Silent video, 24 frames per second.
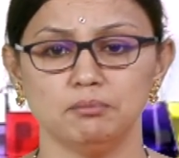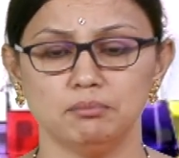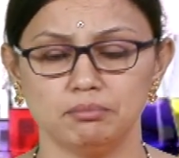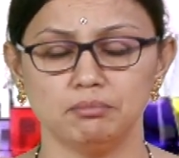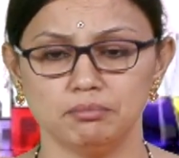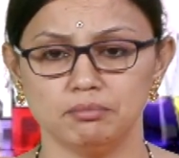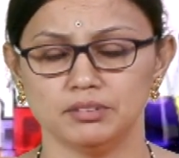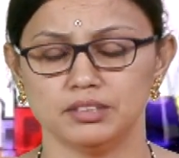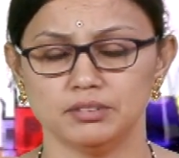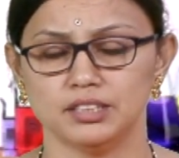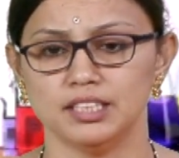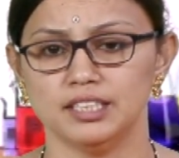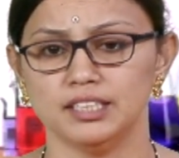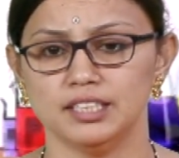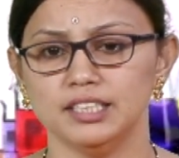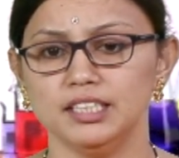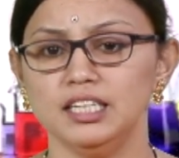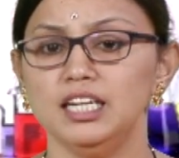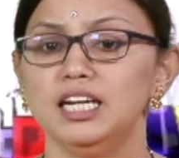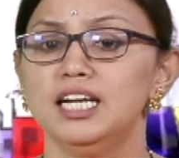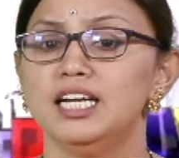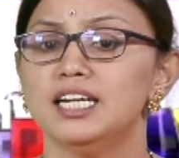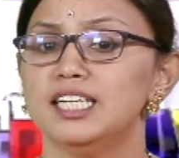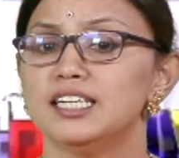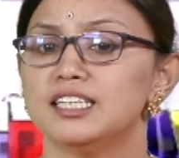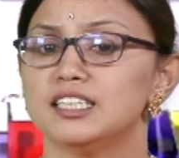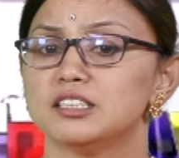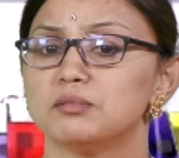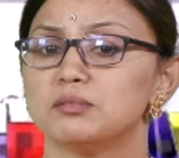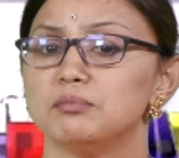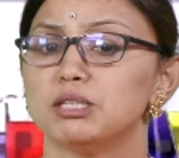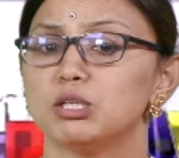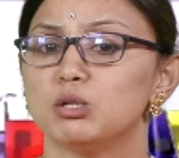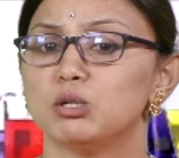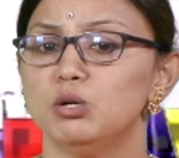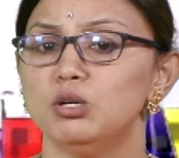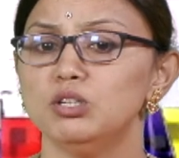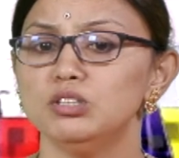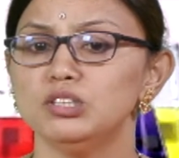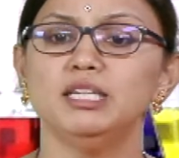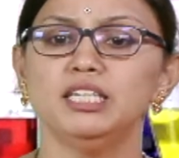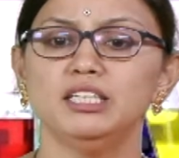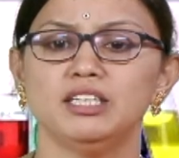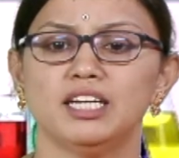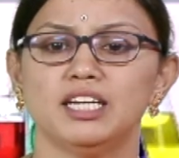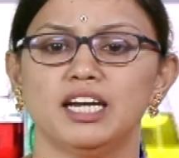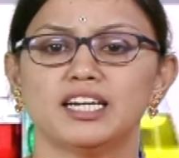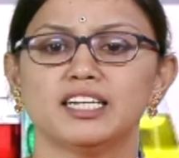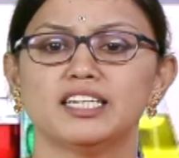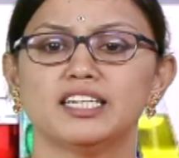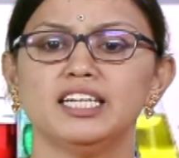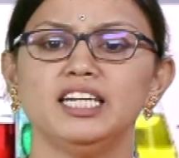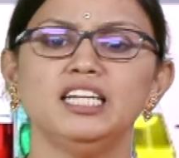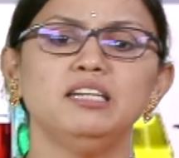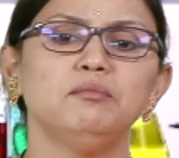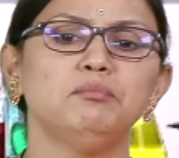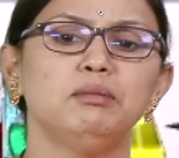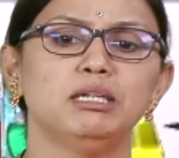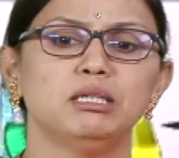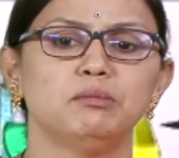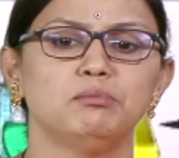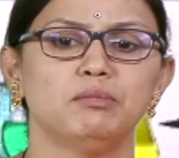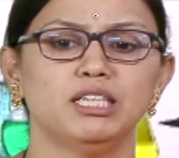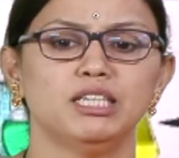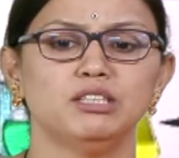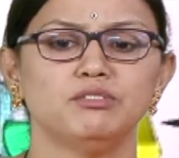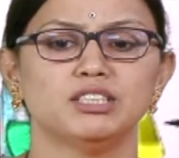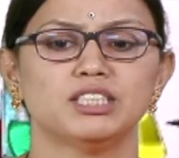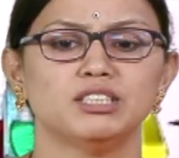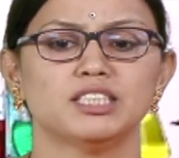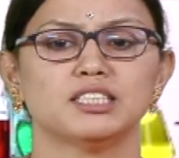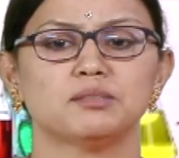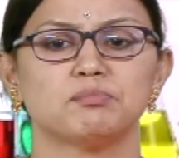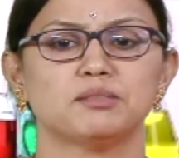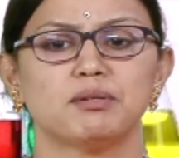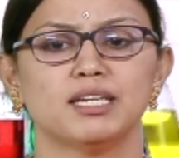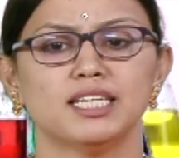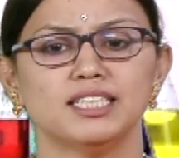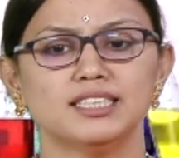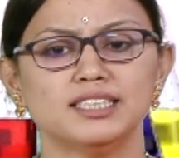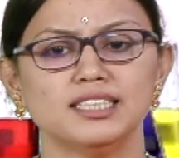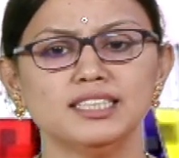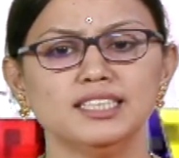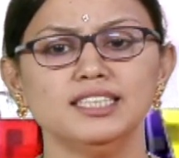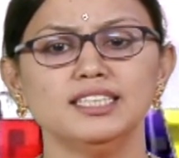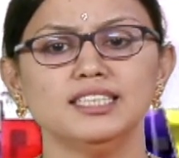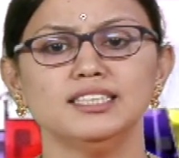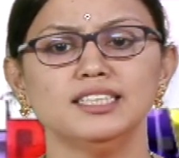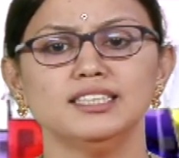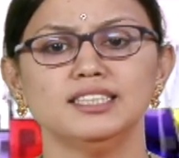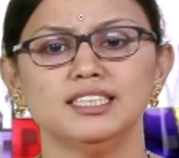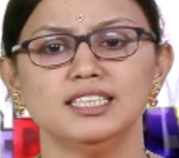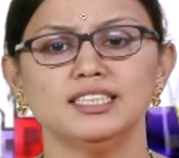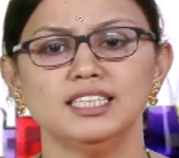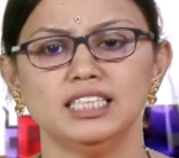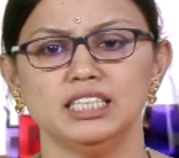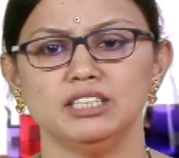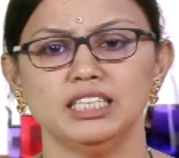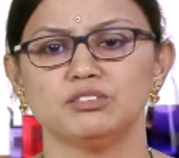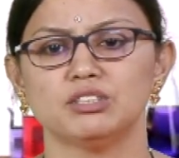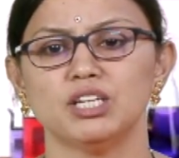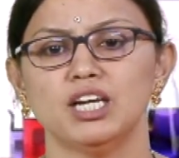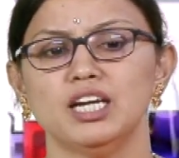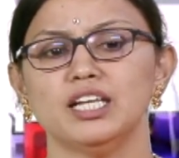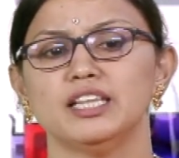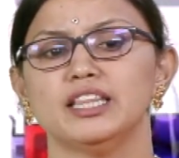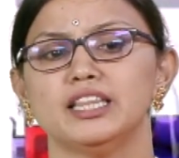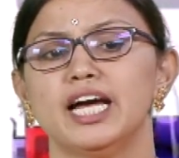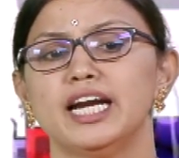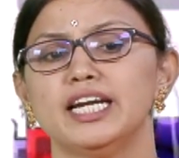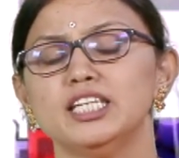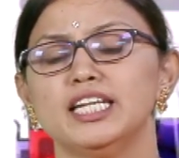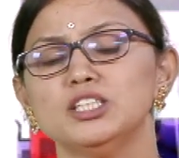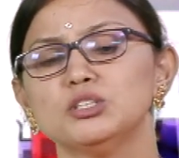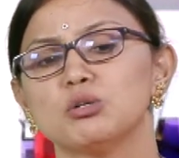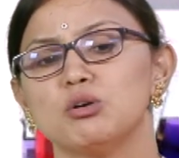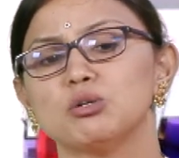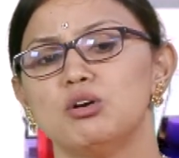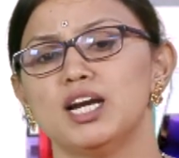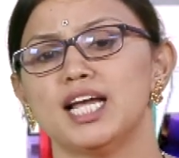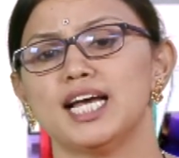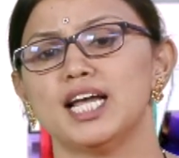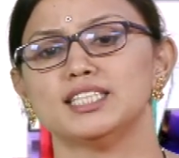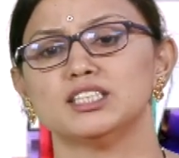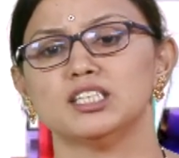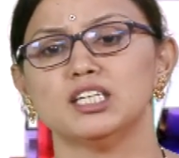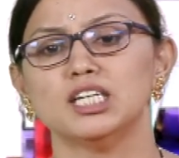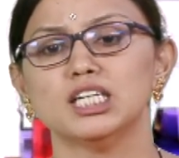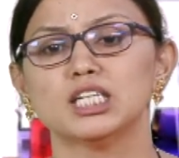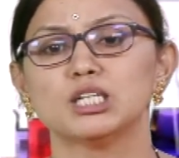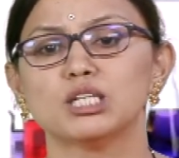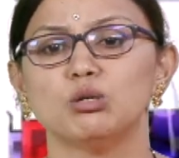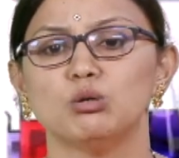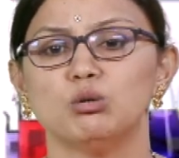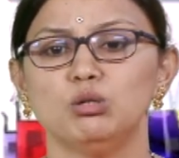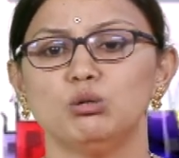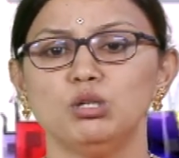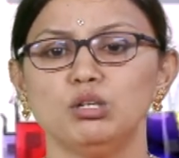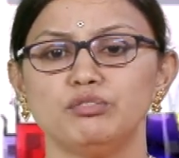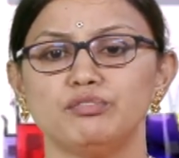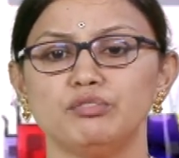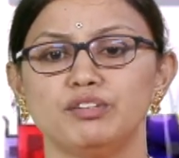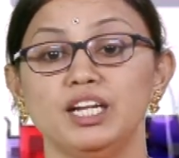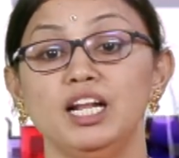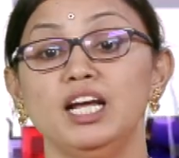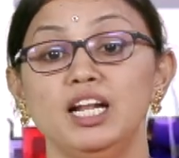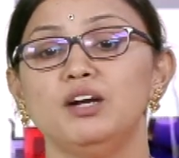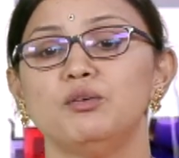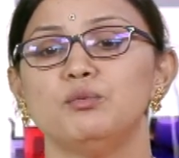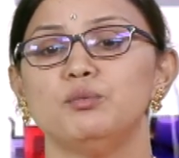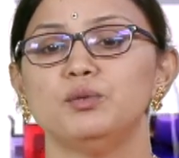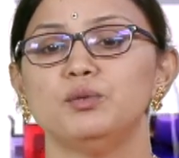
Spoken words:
children? It is because a green pigment which is present in the leaves, that is called as a chlorophyll, which